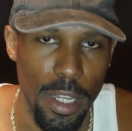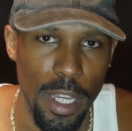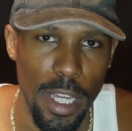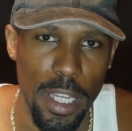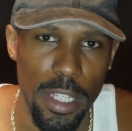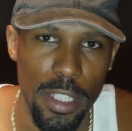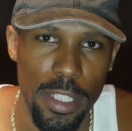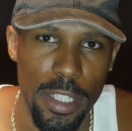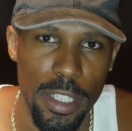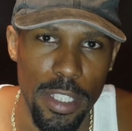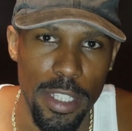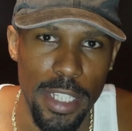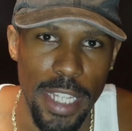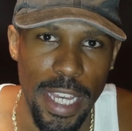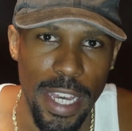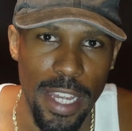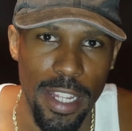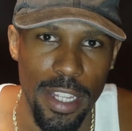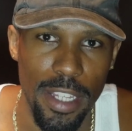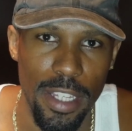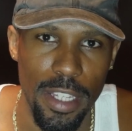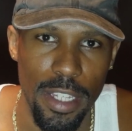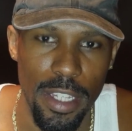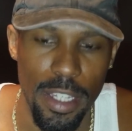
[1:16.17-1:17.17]
It's just
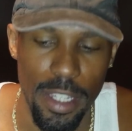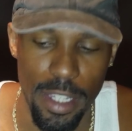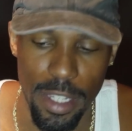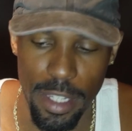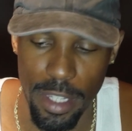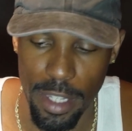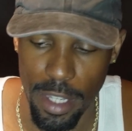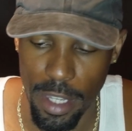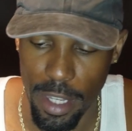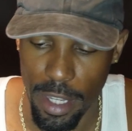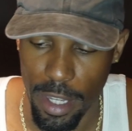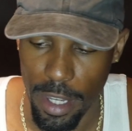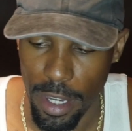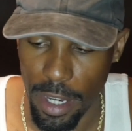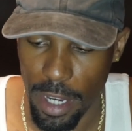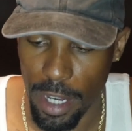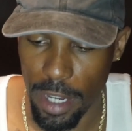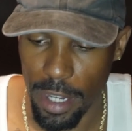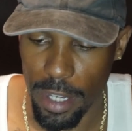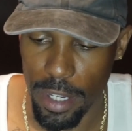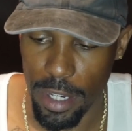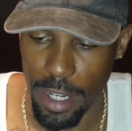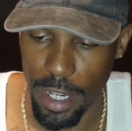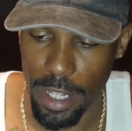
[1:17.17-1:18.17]
that,
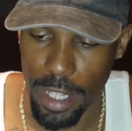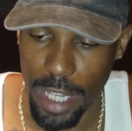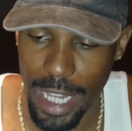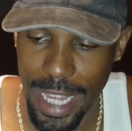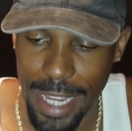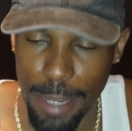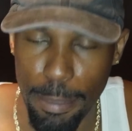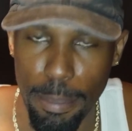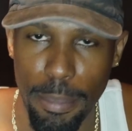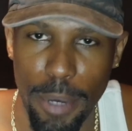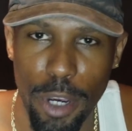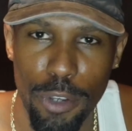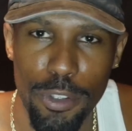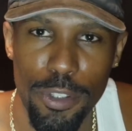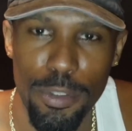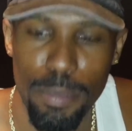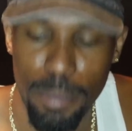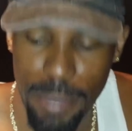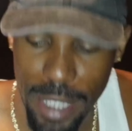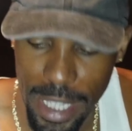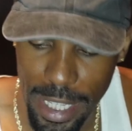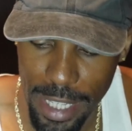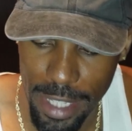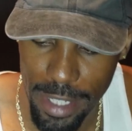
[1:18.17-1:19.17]
unlike most
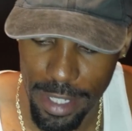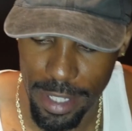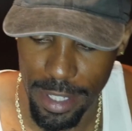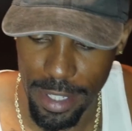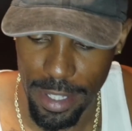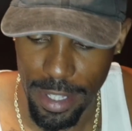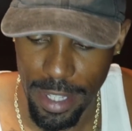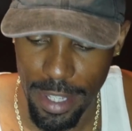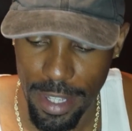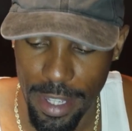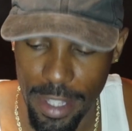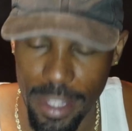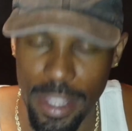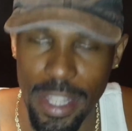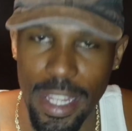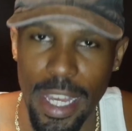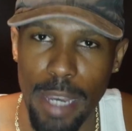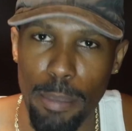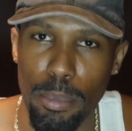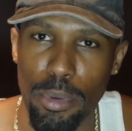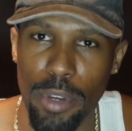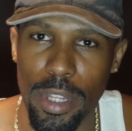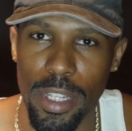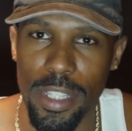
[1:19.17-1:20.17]
men,
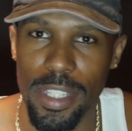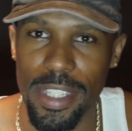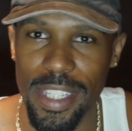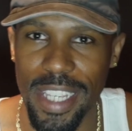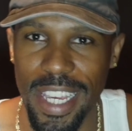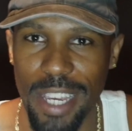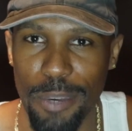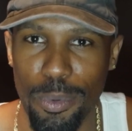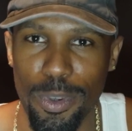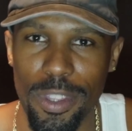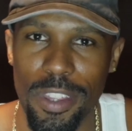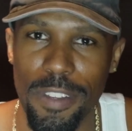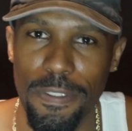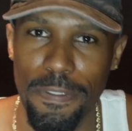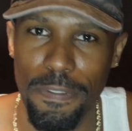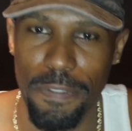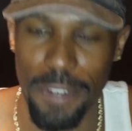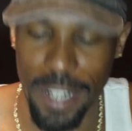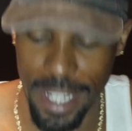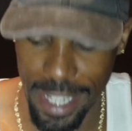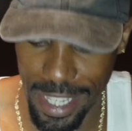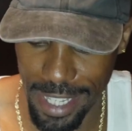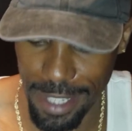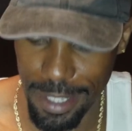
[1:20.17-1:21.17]
that brother said what the
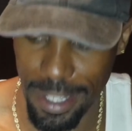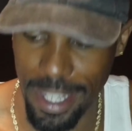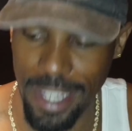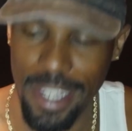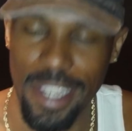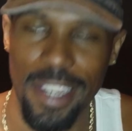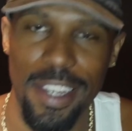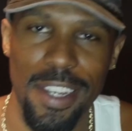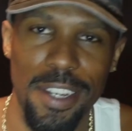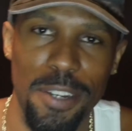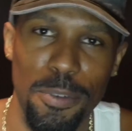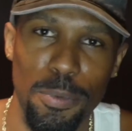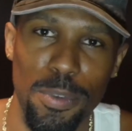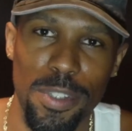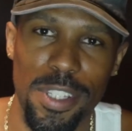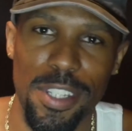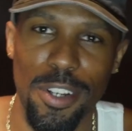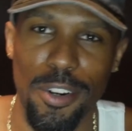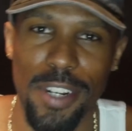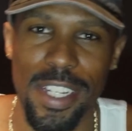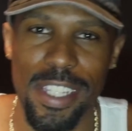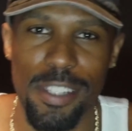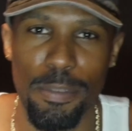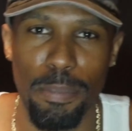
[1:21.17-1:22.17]
fuck he was
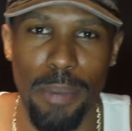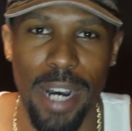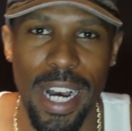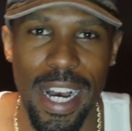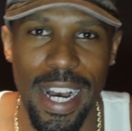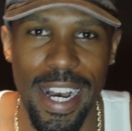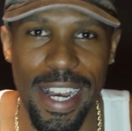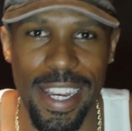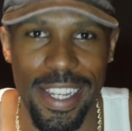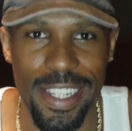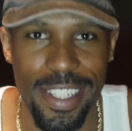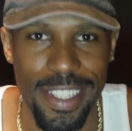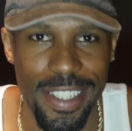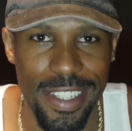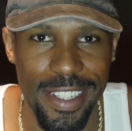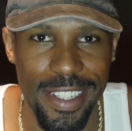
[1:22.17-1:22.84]
on his mind.